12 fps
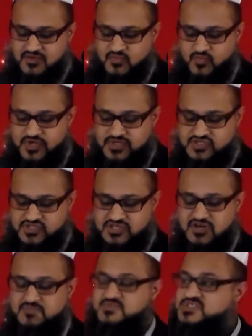which
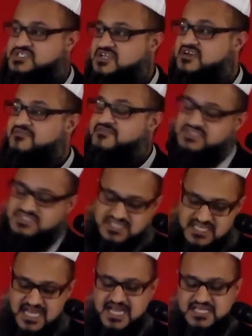
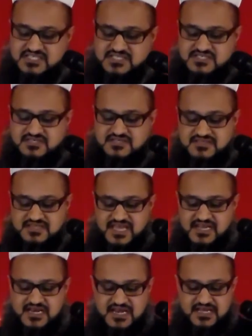observers cast
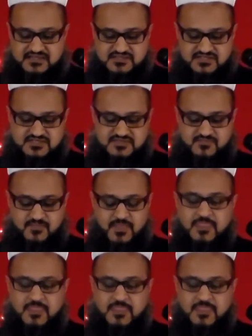their glance.